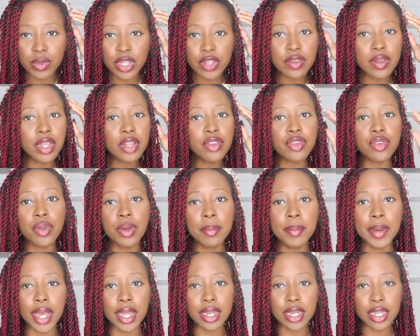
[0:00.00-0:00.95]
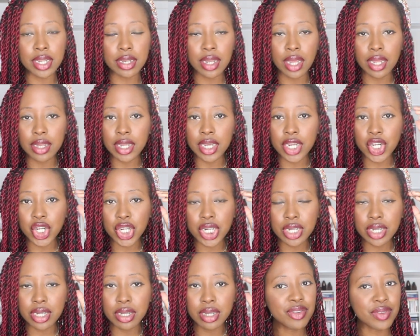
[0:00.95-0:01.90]
It's not so bad like that,
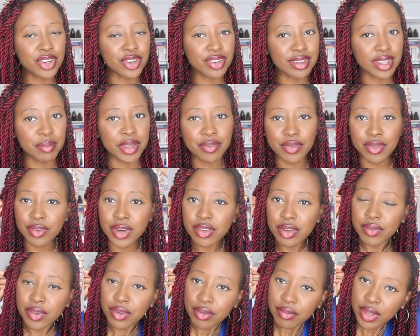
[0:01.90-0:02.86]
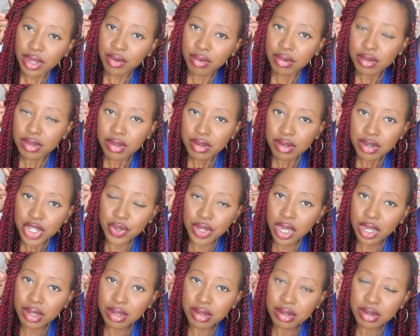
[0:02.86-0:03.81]
actually. So I'll just keep it for the rest of the video. Should
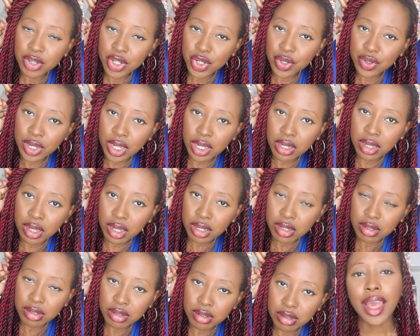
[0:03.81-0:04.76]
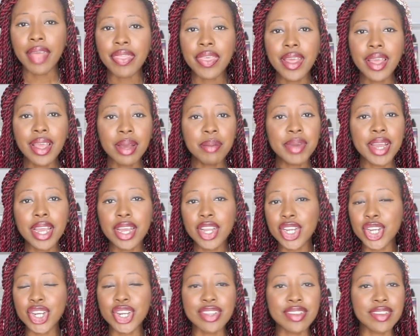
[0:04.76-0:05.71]
I? Should I not? I think I
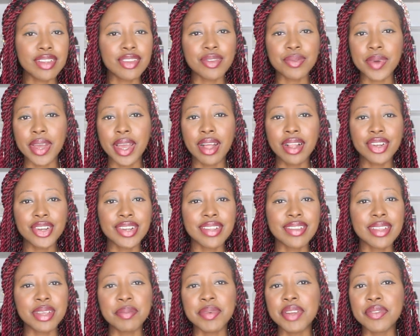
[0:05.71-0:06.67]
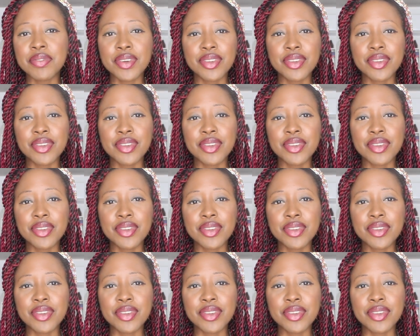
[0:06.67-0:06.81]
might just as well just keep it